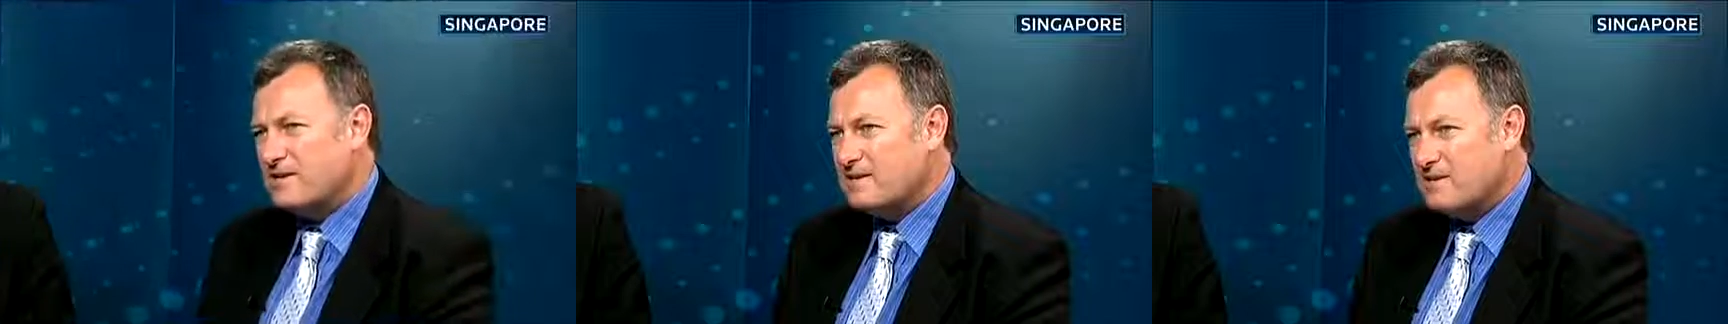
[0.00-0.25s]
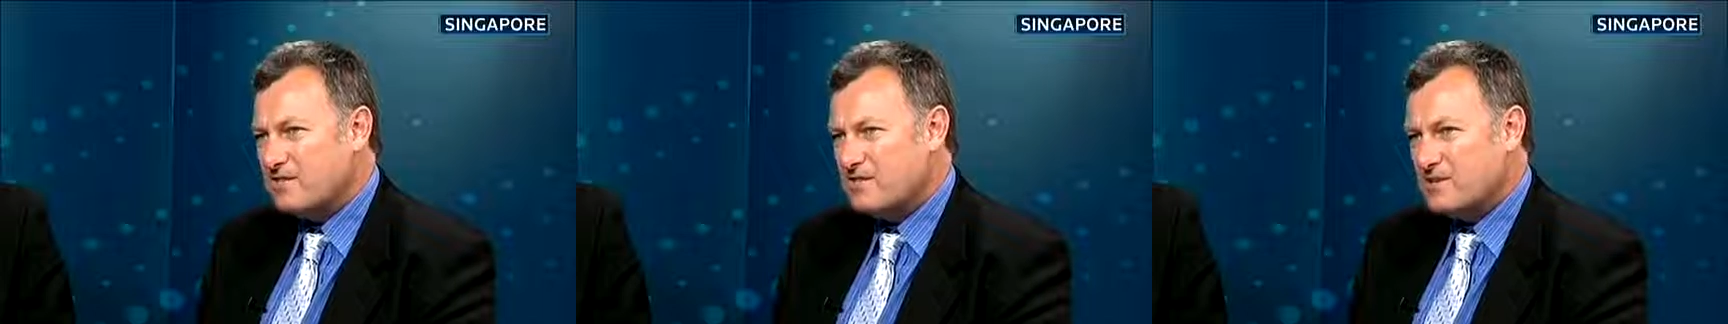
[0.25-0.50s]
then
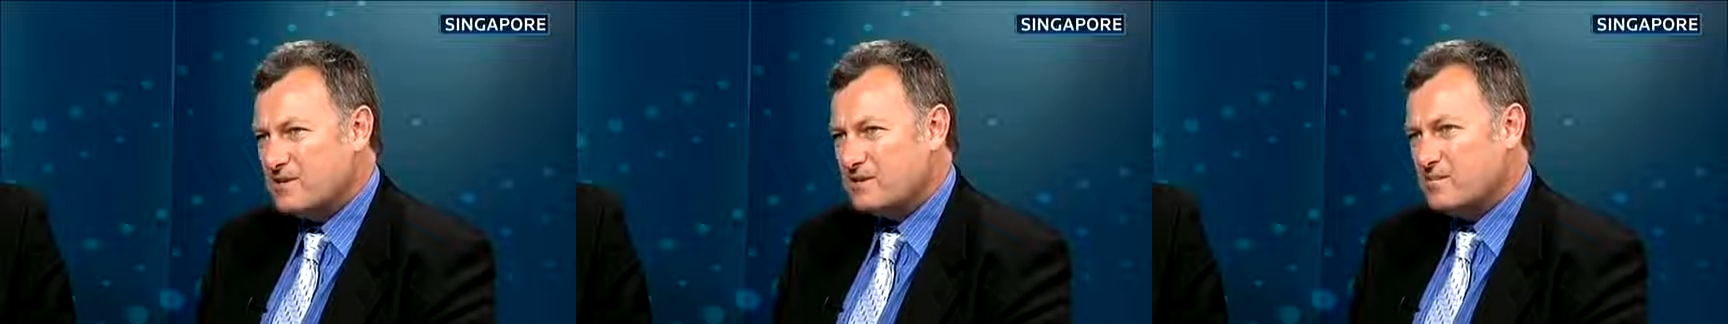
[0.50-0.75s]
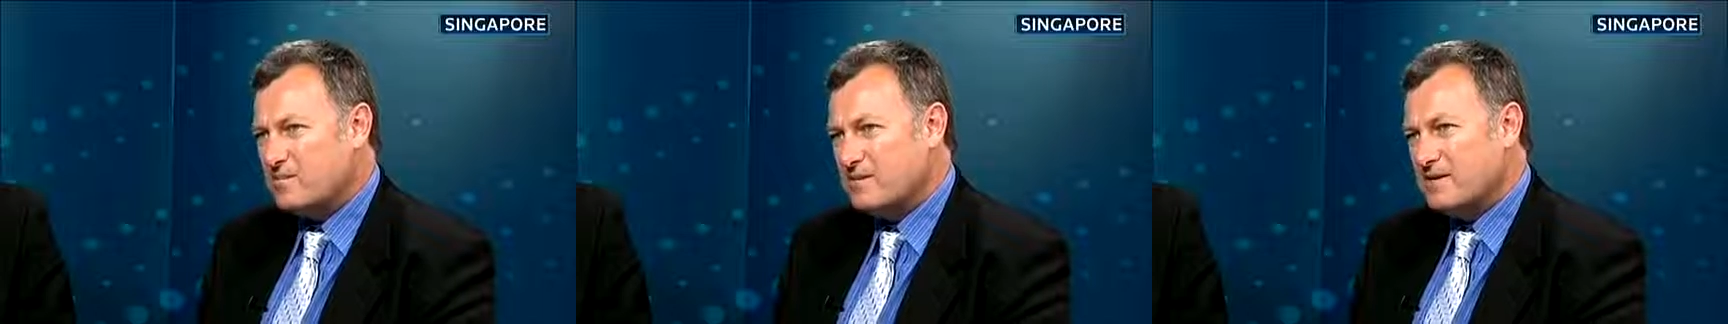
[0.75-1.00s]
that everybody
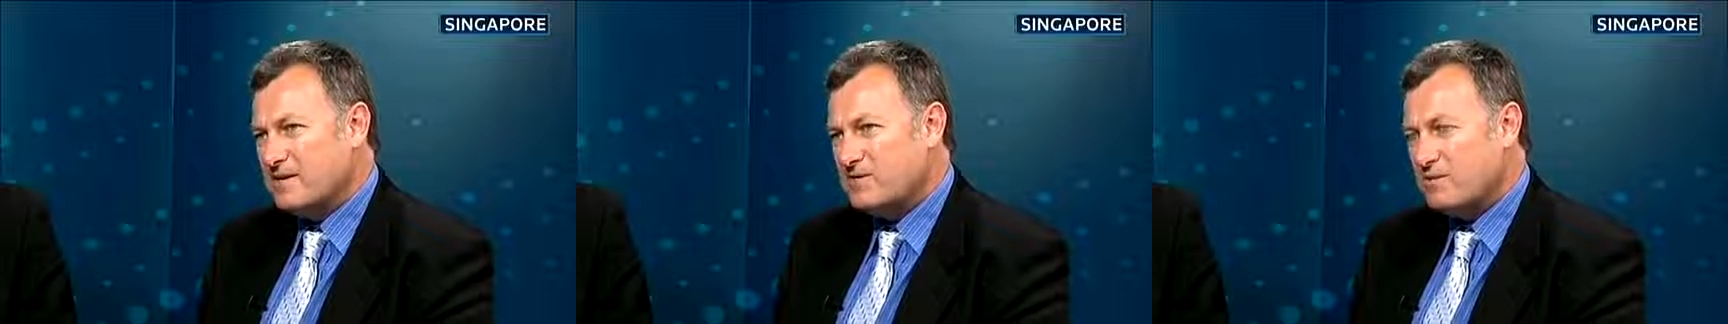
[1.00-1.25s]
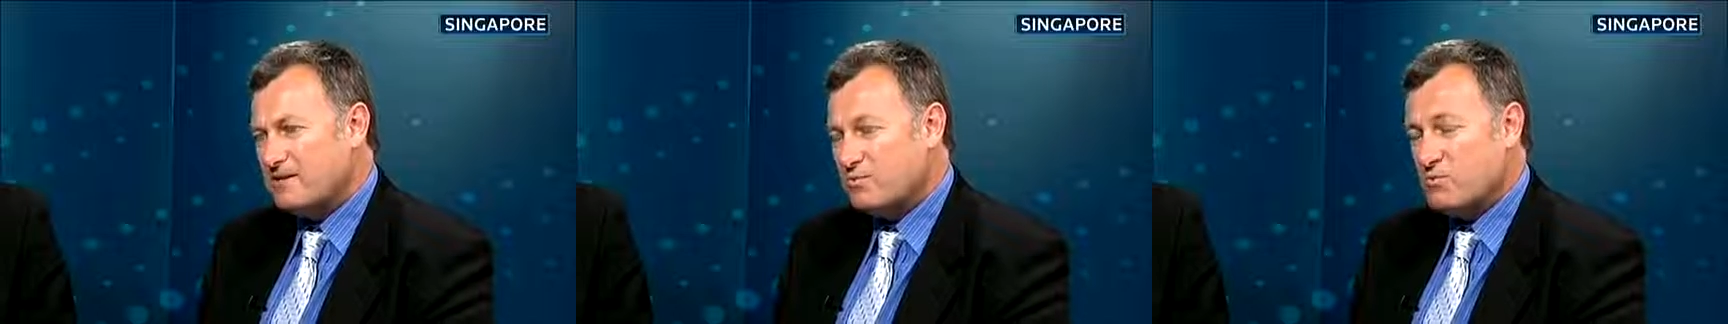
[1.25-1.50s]
should will be
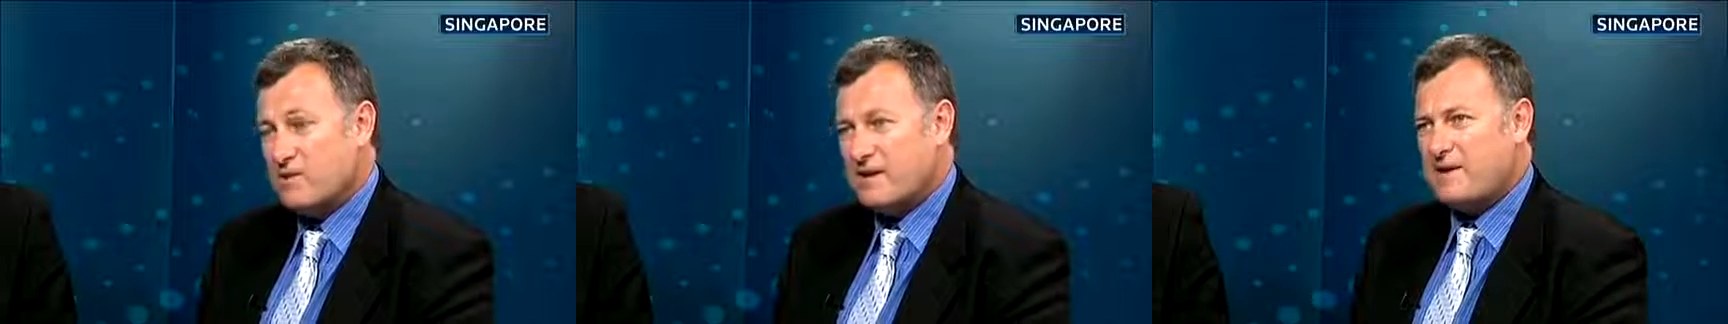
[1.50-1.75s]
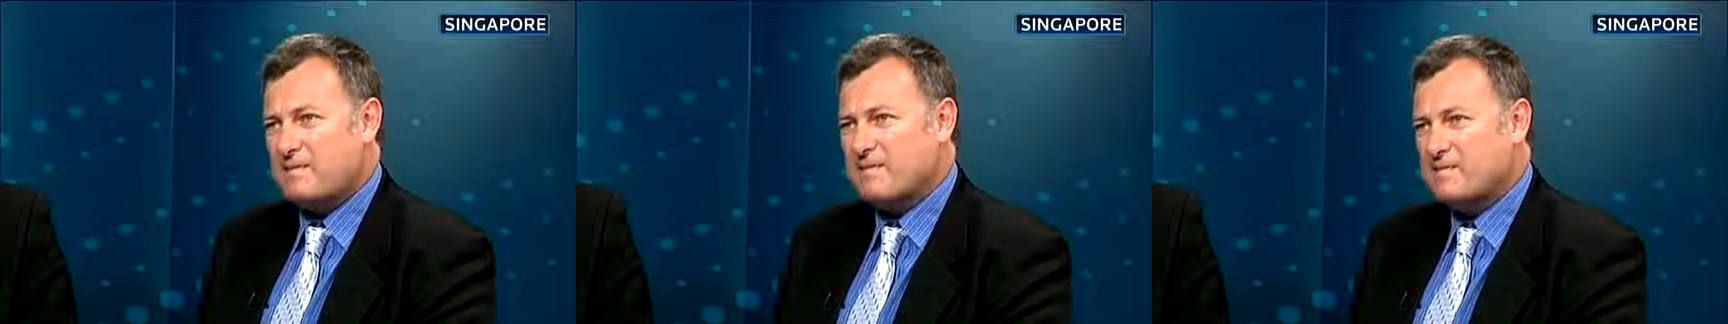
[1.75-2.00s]
asking is what
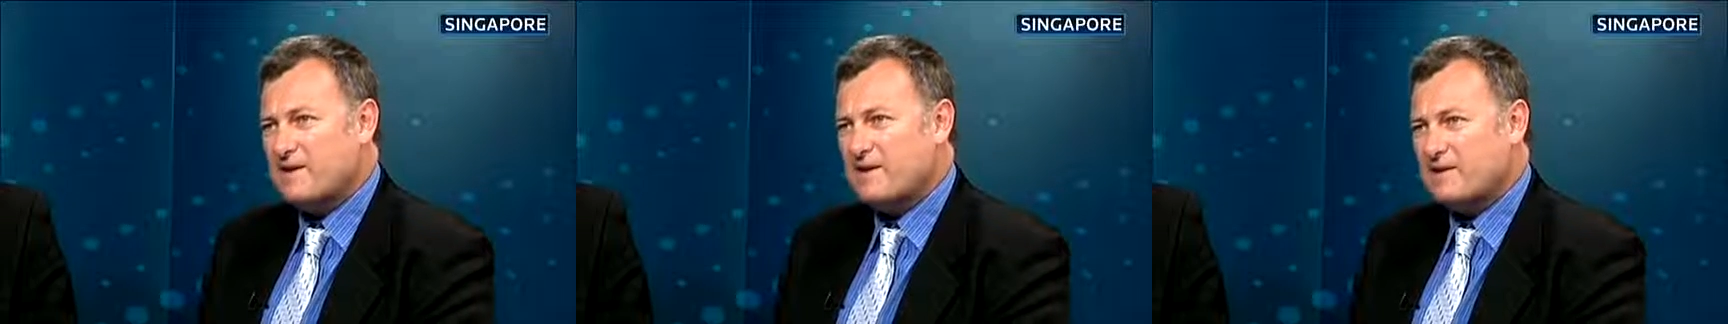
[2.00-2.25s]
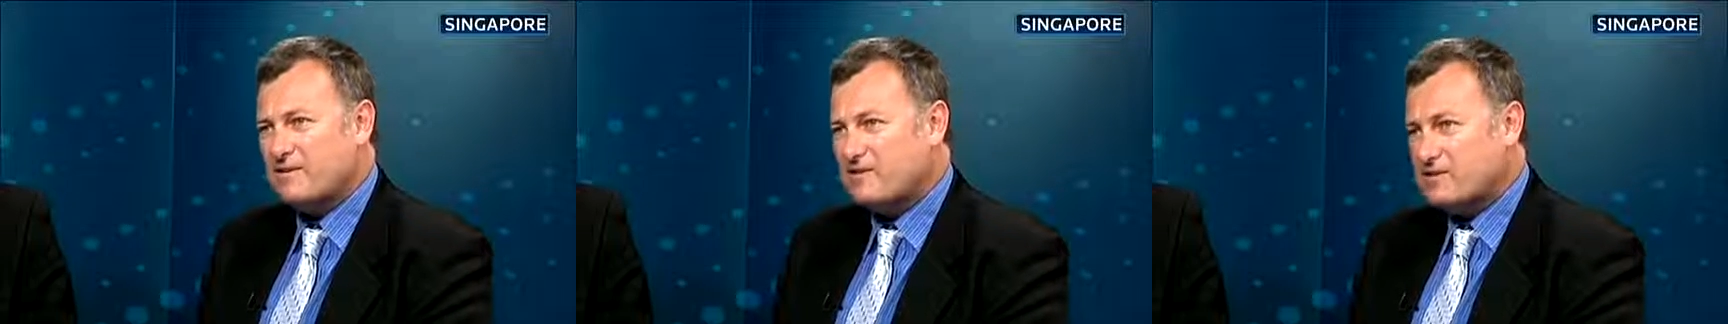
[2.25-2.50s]
happens
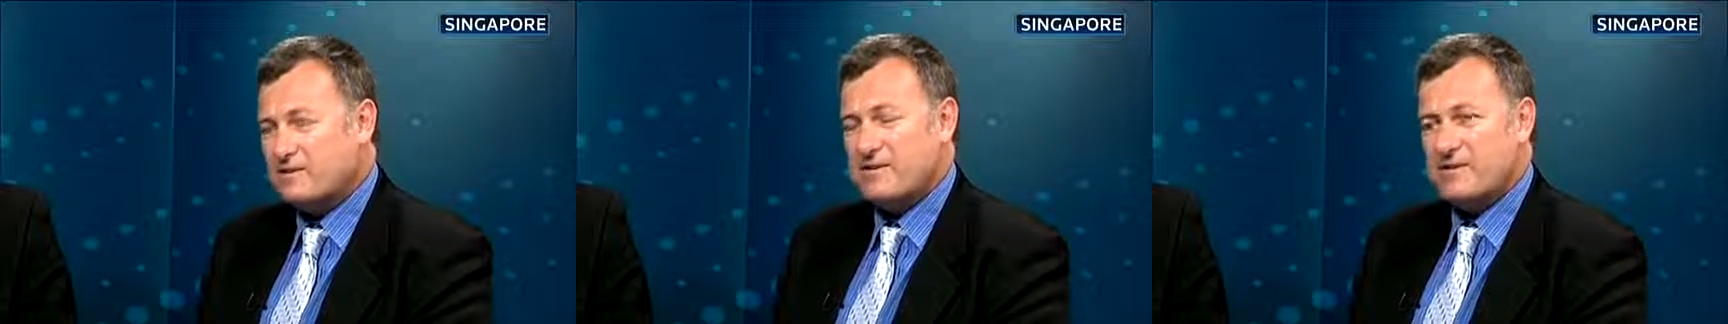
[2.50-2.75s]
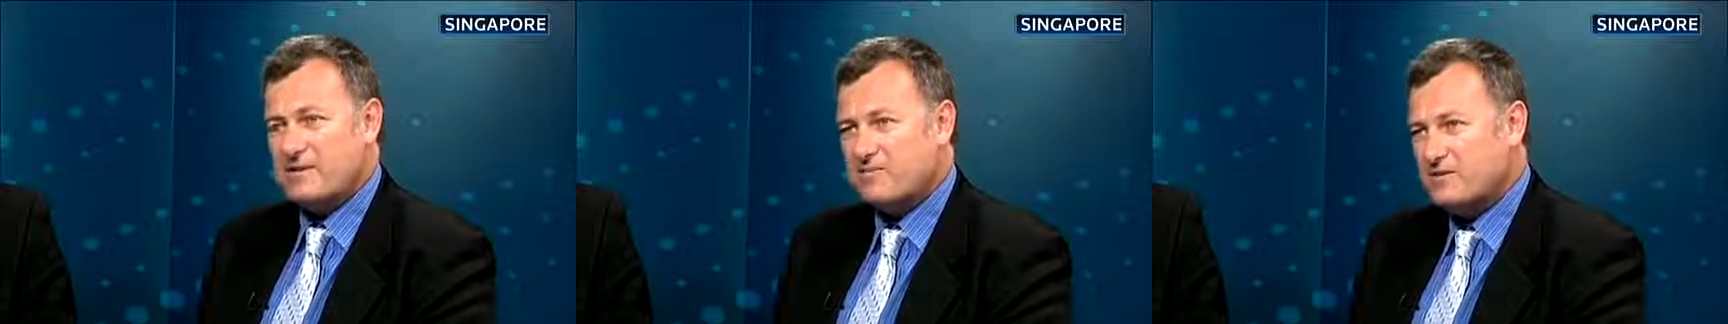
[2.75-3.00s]
then? Does the
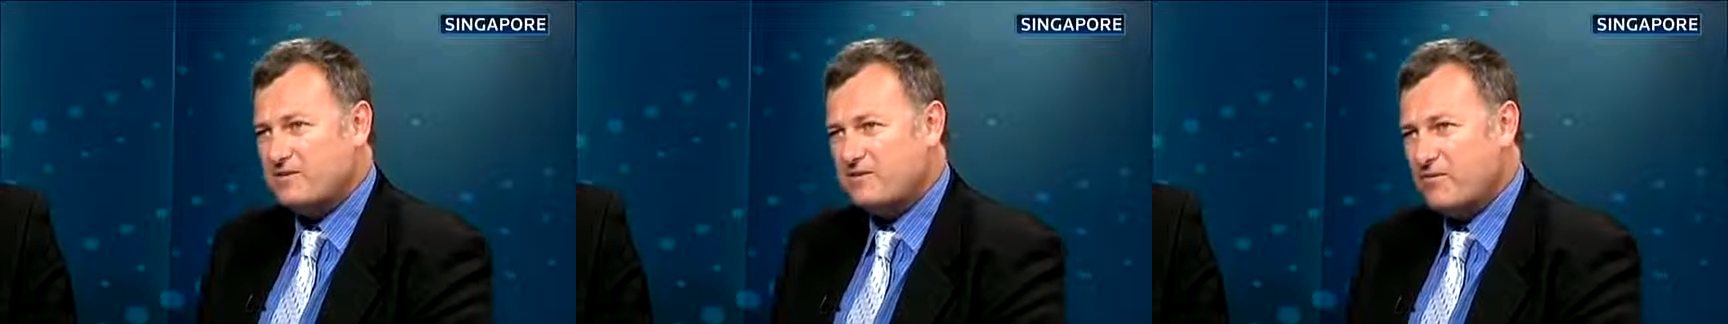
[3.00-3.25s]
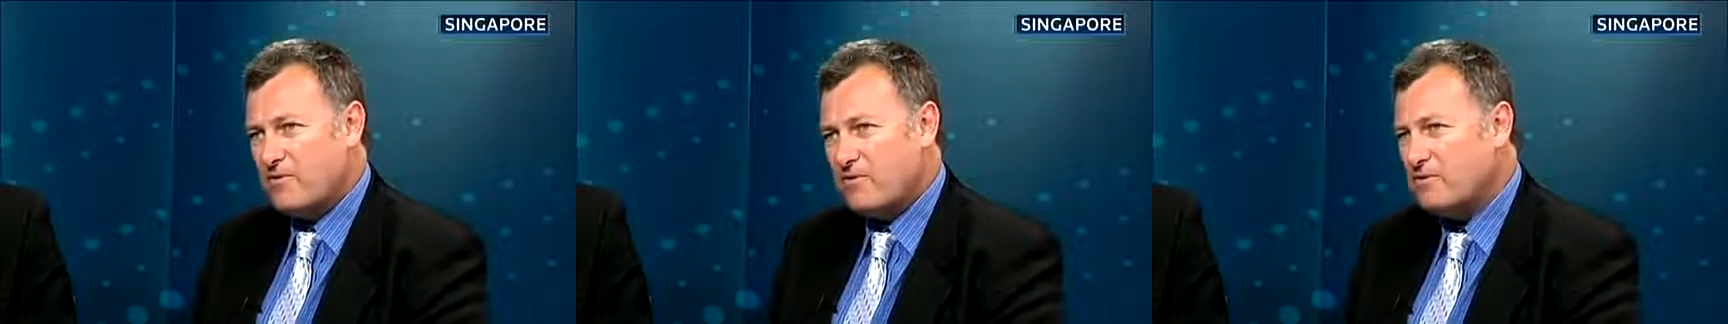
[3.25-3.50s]
Greek government
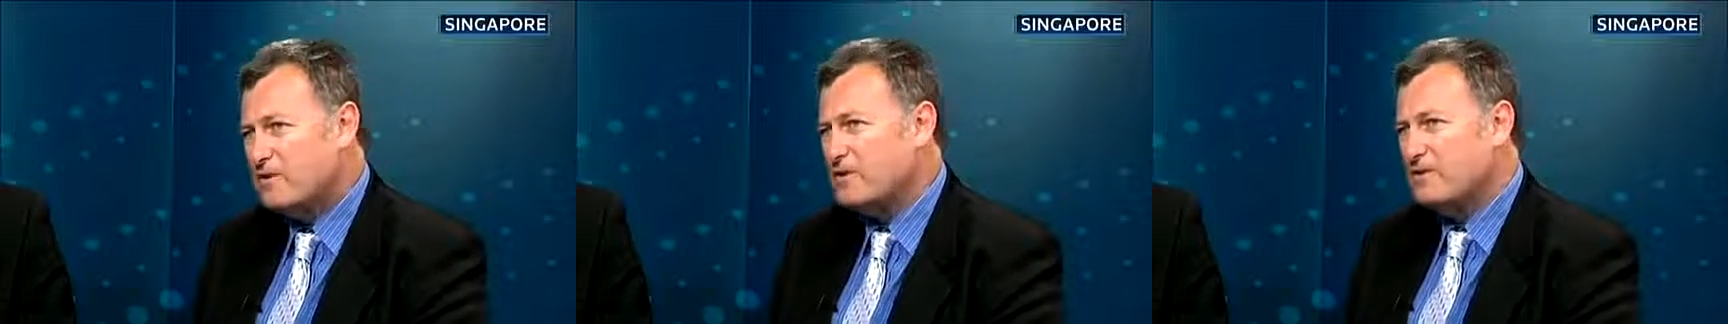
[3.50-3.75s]
fall?